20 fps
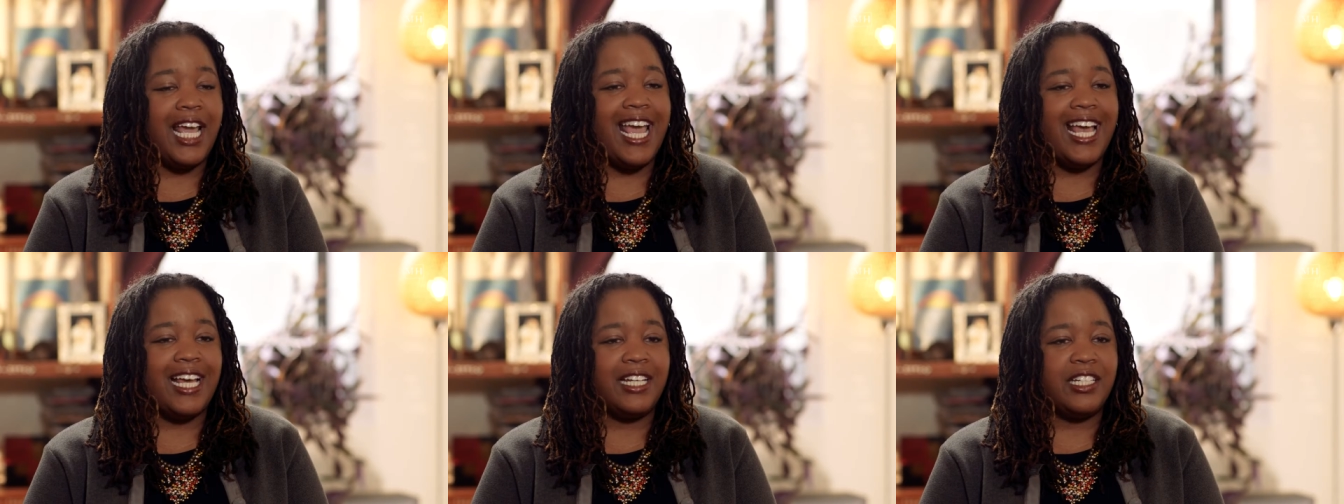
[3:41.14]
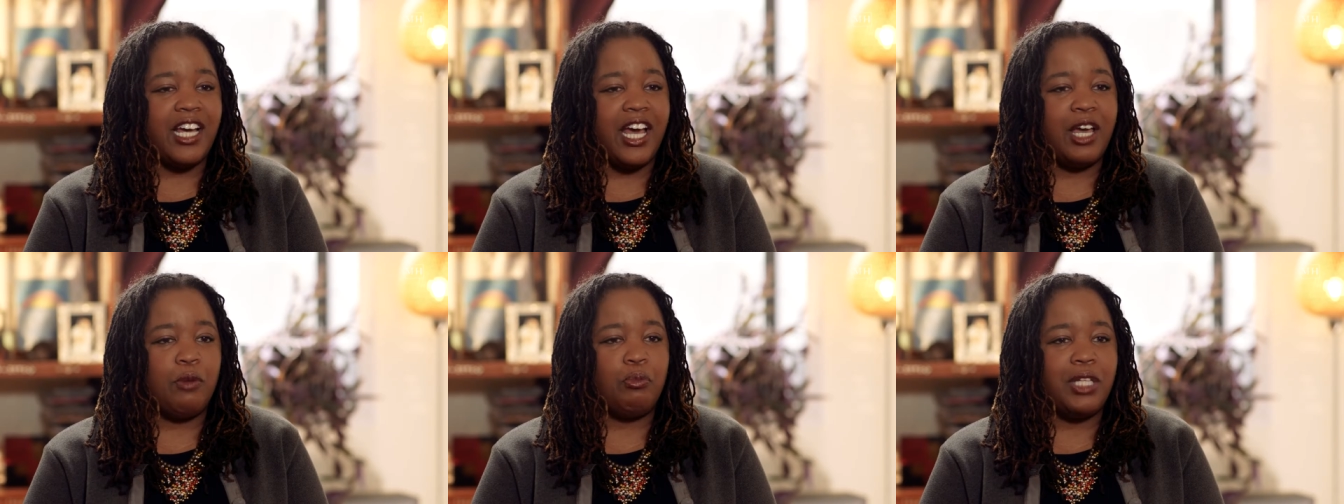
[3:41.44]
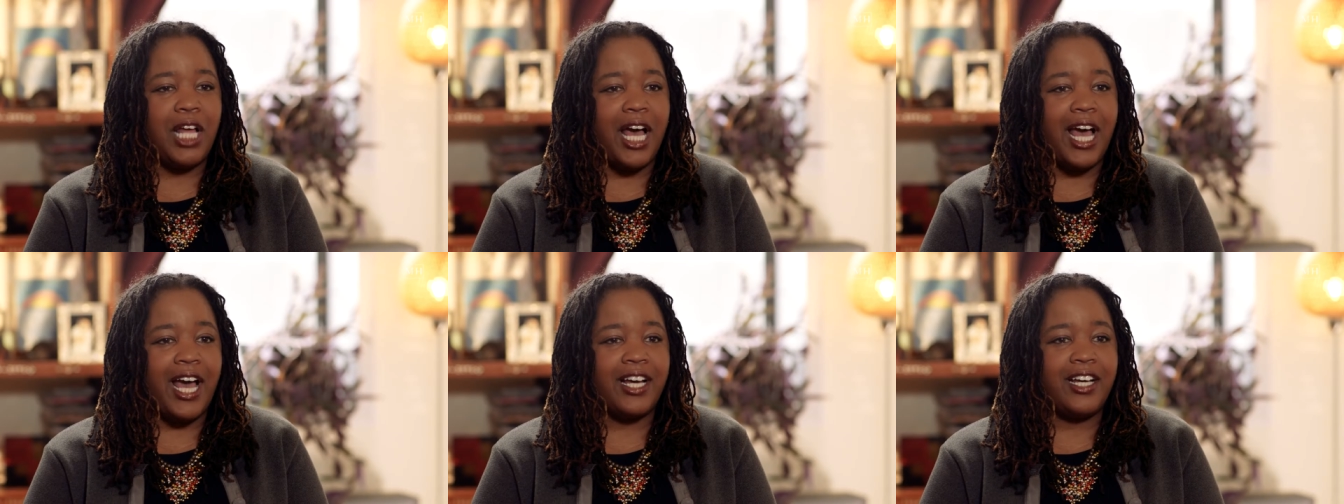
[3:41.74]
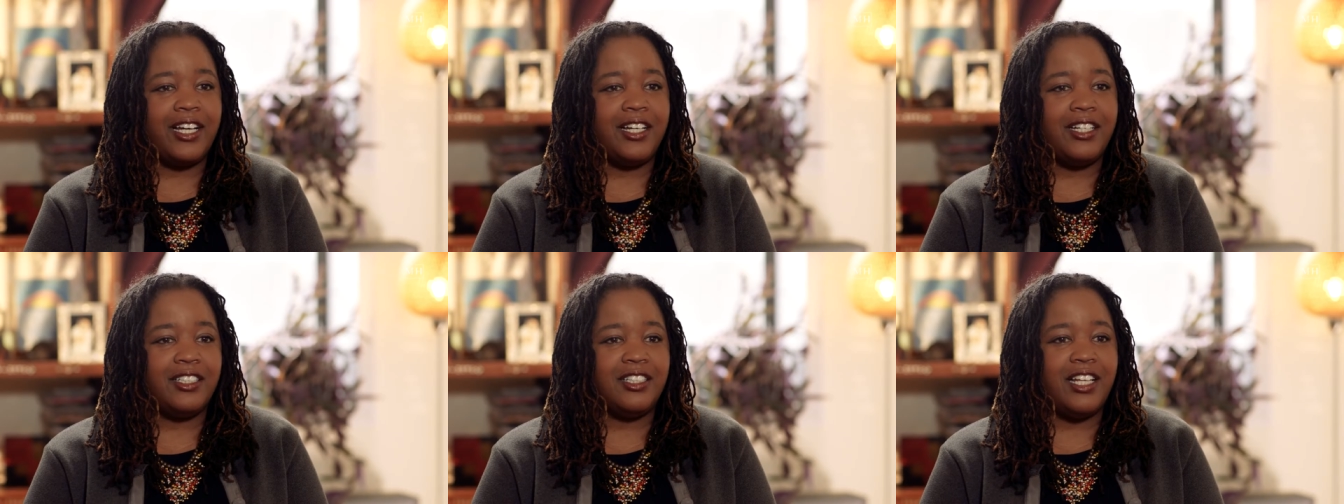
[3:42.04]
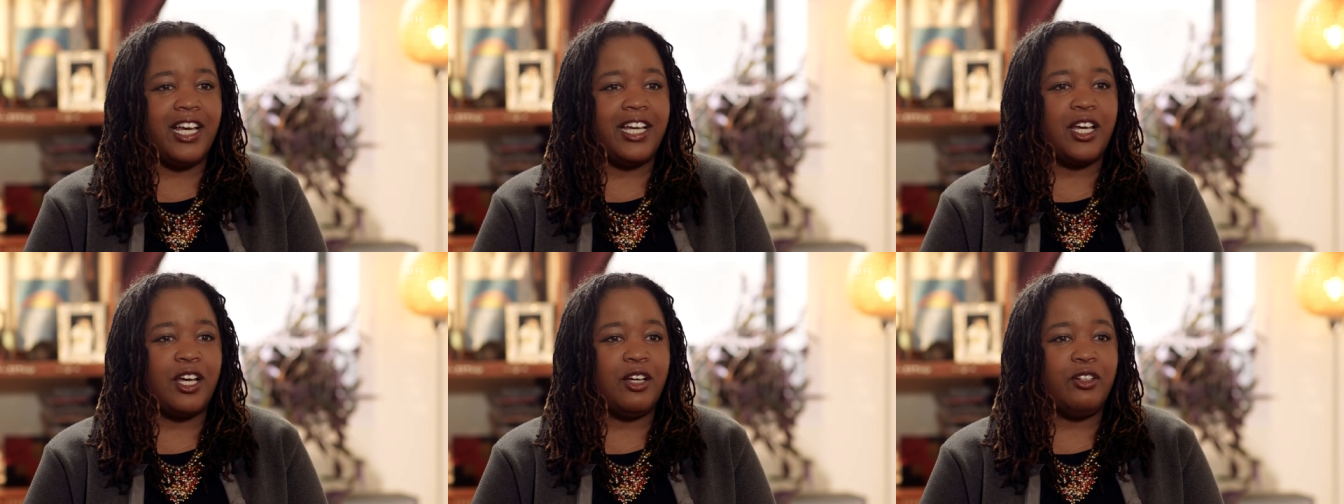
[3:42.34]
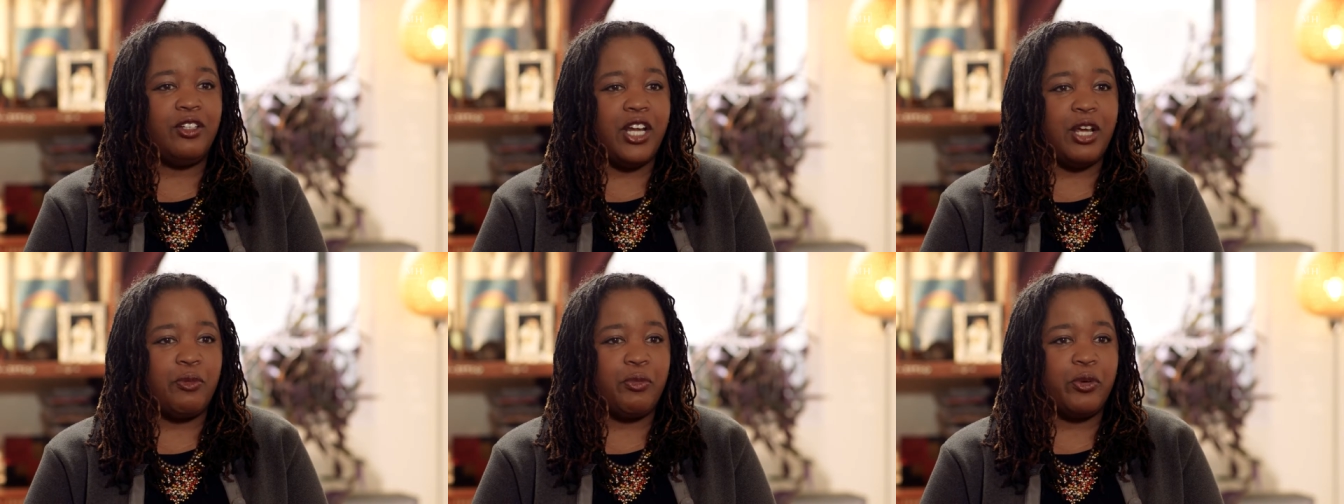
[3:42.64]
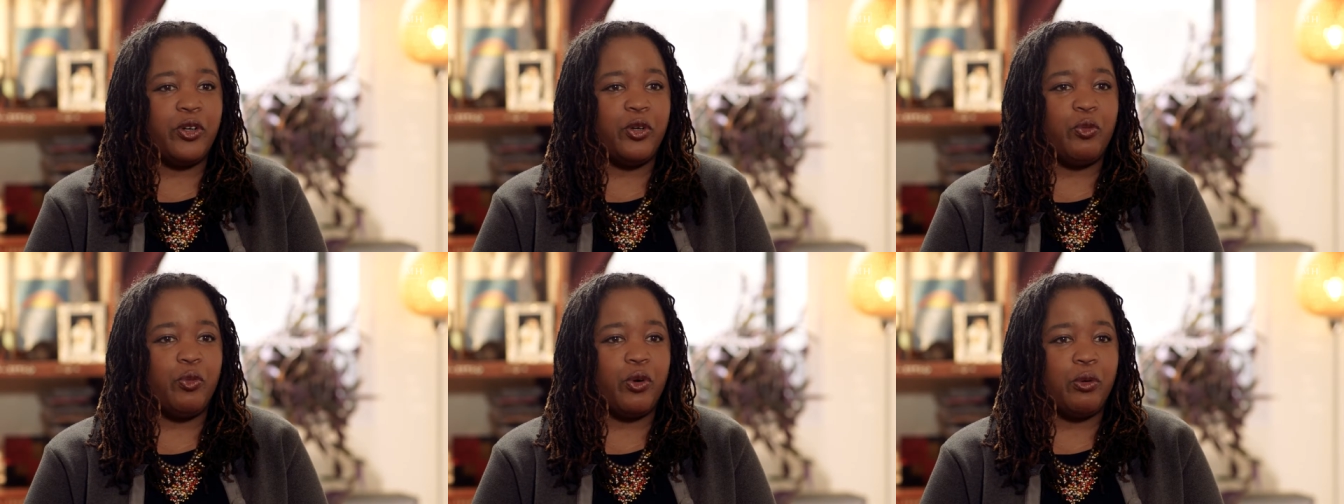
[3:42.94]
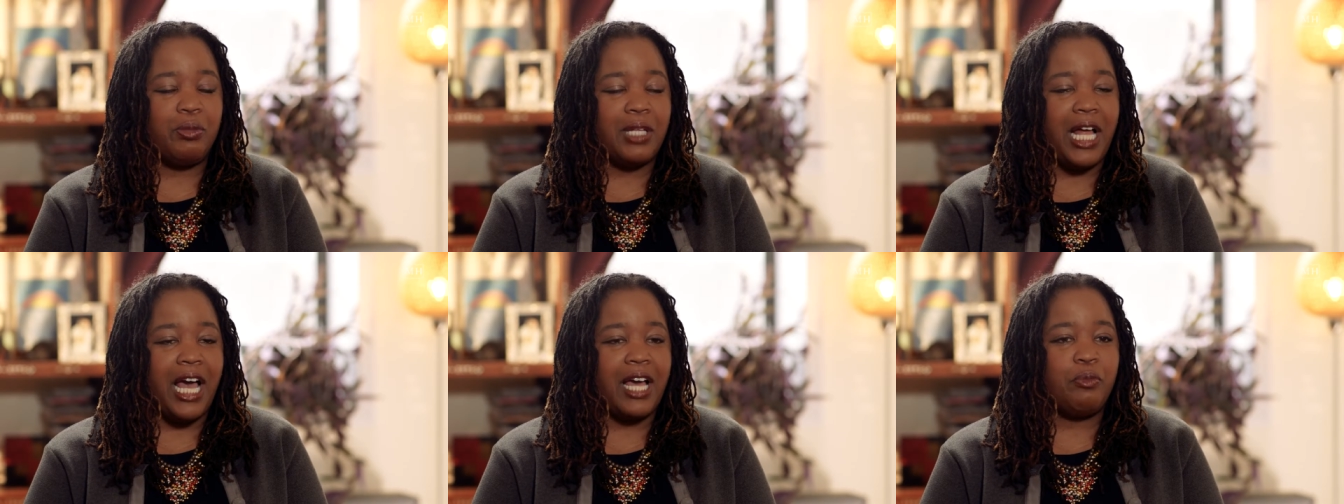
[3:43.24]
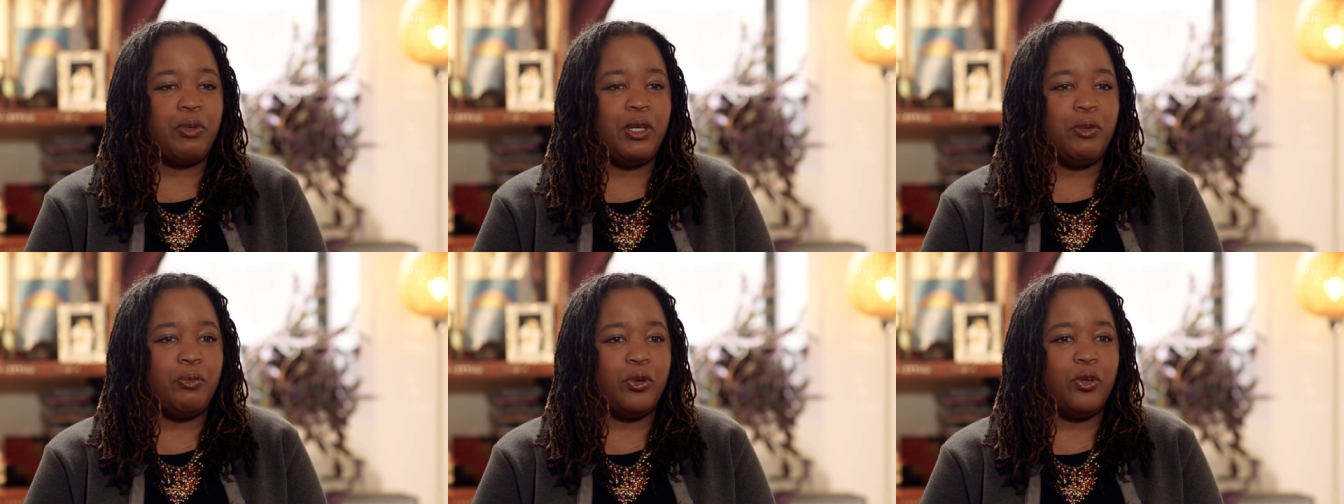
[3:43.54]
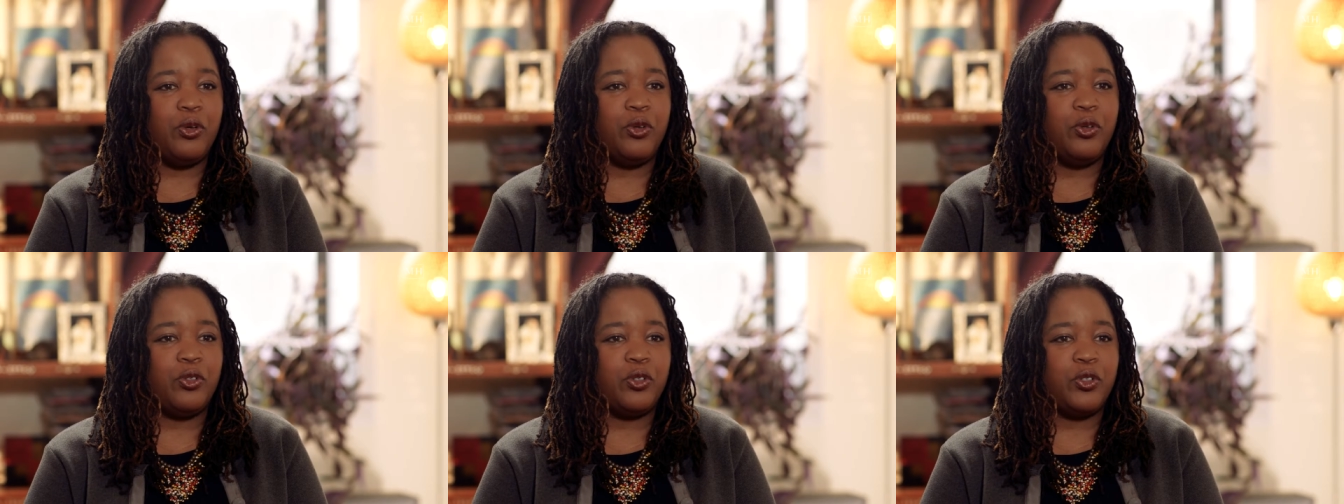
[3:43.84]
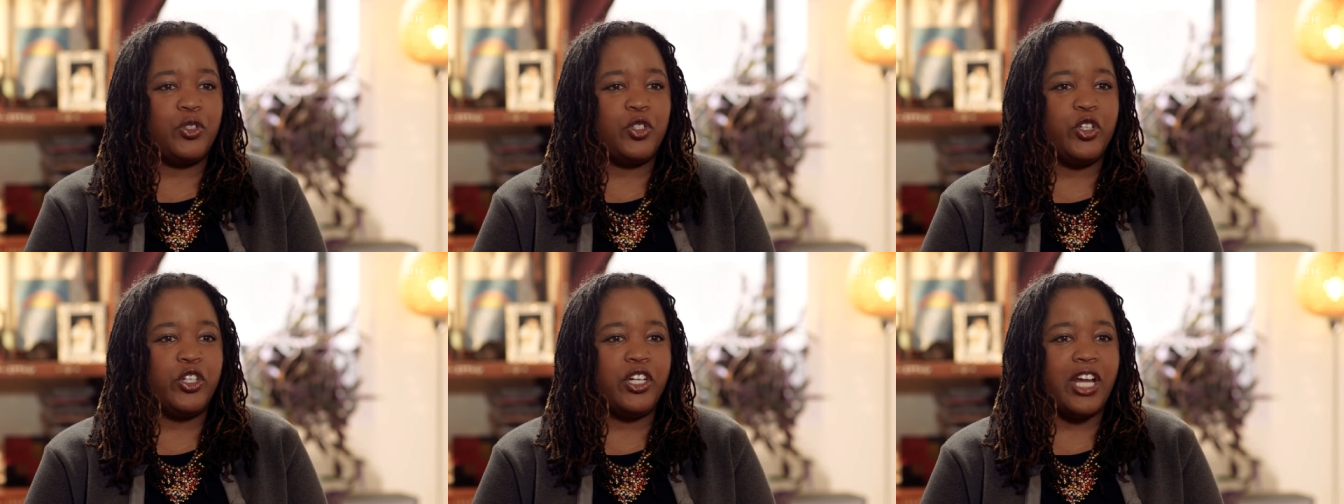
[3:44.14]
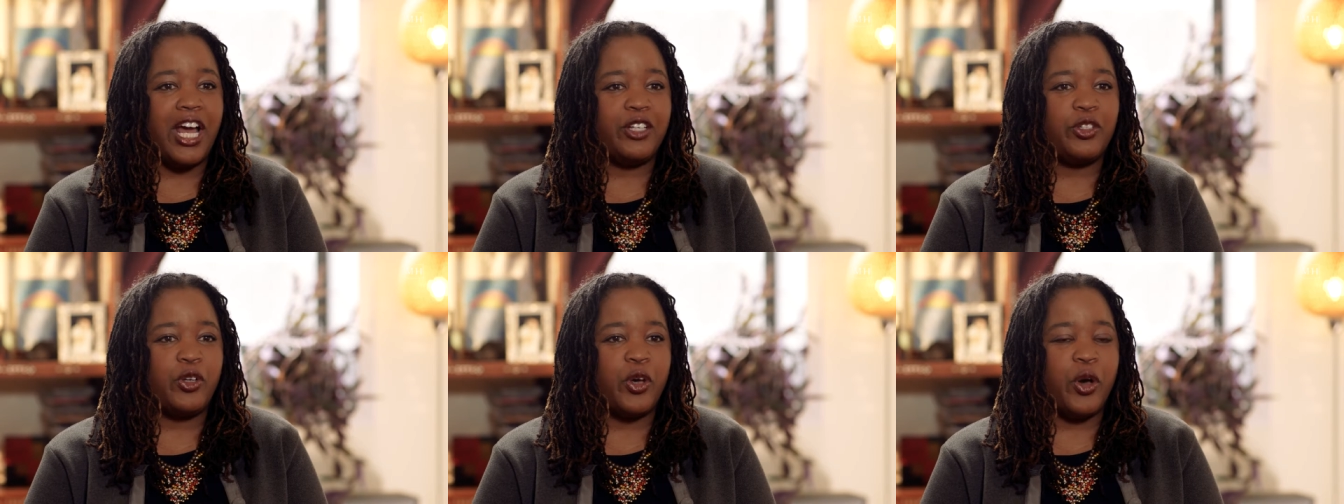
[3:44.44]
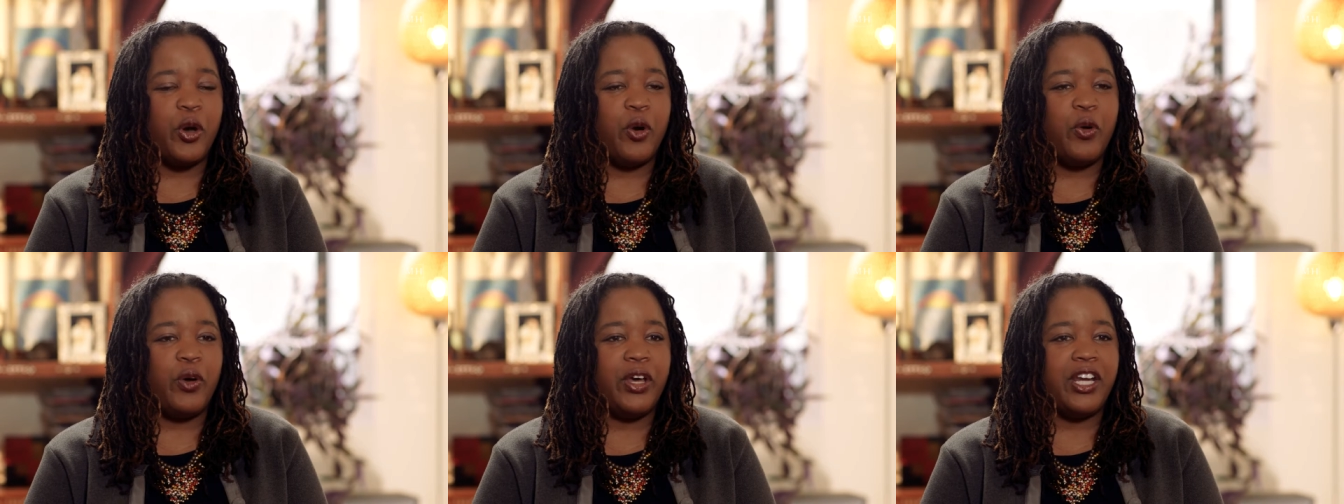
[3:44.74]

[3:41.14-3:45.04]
anti-black, like a neighborhood where black people should not go.